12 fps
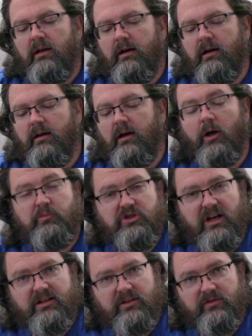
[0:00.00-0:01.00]
Uh,
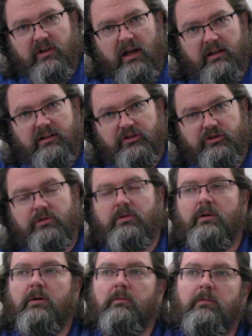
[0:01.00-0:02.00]
objective knowledge,
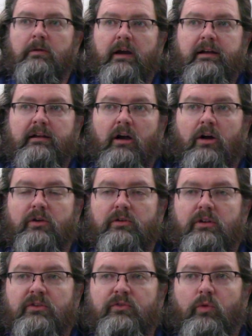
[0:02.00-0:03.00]
right? R
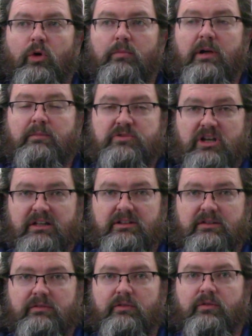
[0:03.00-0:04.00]
is form
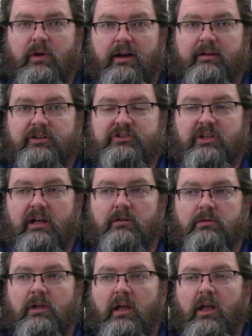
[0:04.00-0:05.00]
objective for
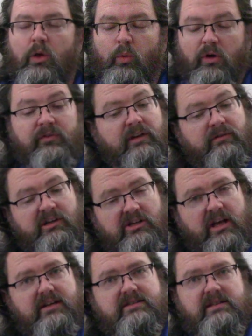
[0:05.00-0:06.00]
Aristotle. Well, if he
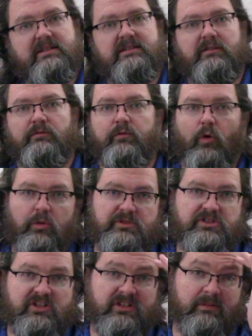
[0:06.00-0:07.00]
rejects this, then form
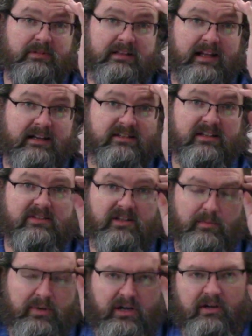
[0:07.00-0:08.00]
is just something that exists
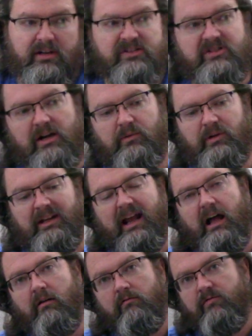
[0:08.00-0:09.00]
up here. It's not really
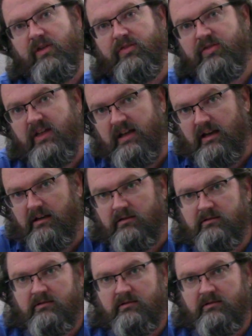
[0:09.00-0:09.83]
of the thing.